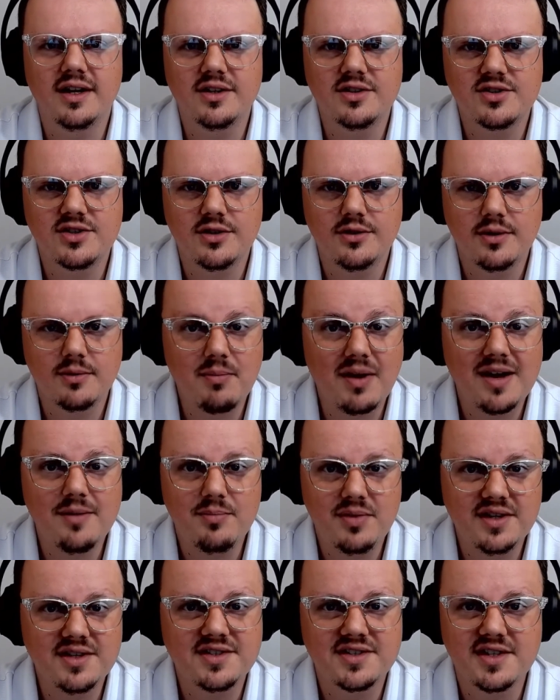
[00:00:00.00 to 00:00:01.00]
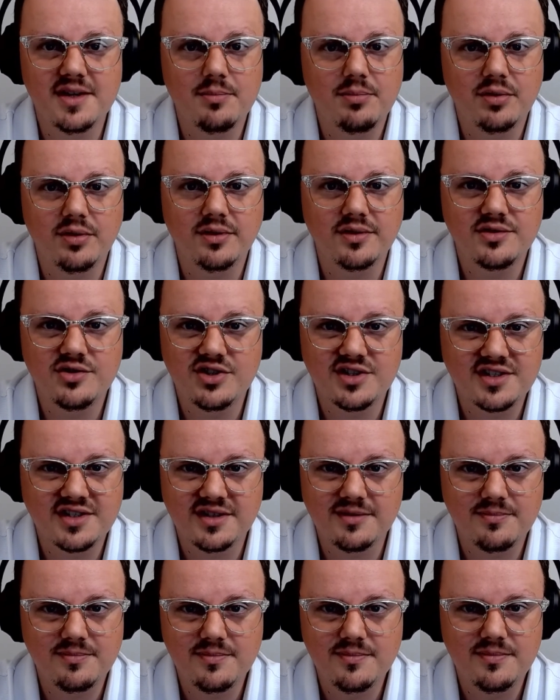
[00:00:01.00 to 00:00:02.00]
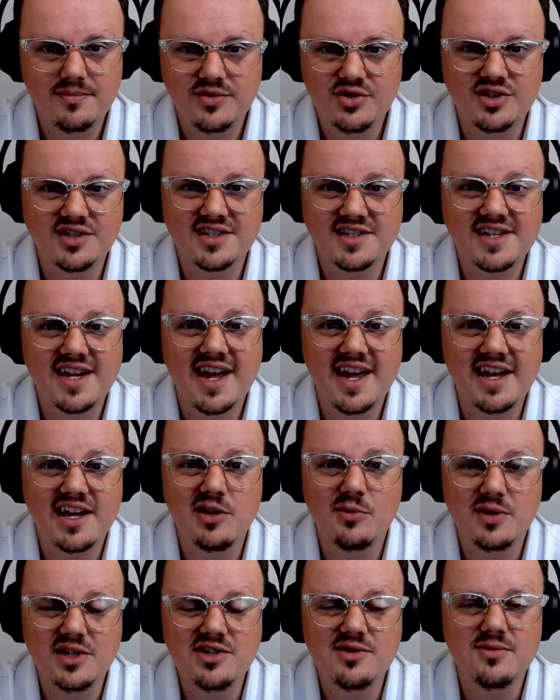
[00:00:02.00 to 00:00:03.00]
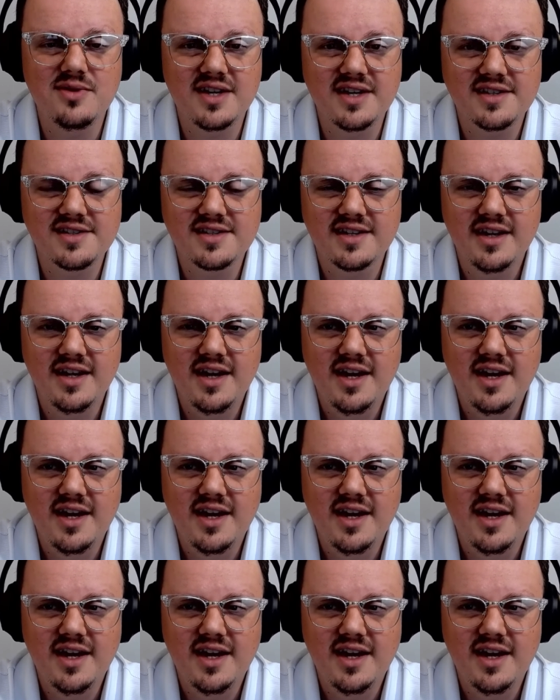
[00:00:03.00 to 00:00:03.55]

and so it might be as simple just to say, hey, can we do this,